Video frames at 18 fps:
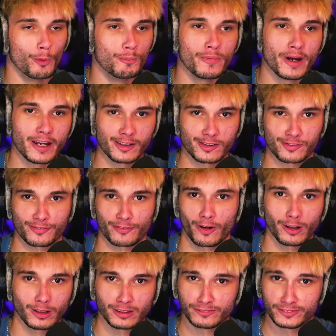base for
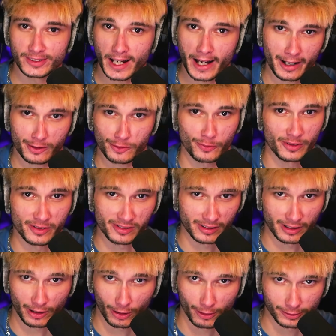all of Jack's
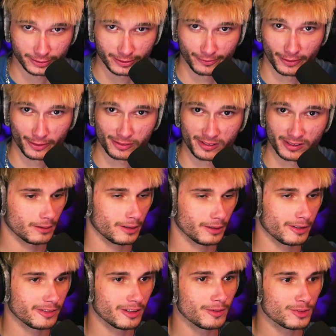recent controversy.
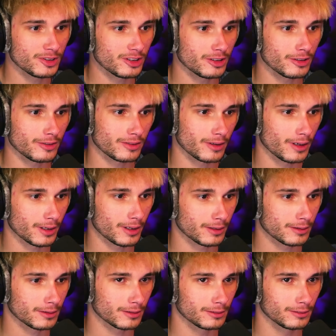He seems to just get
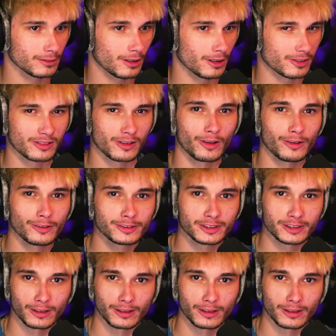assaulted a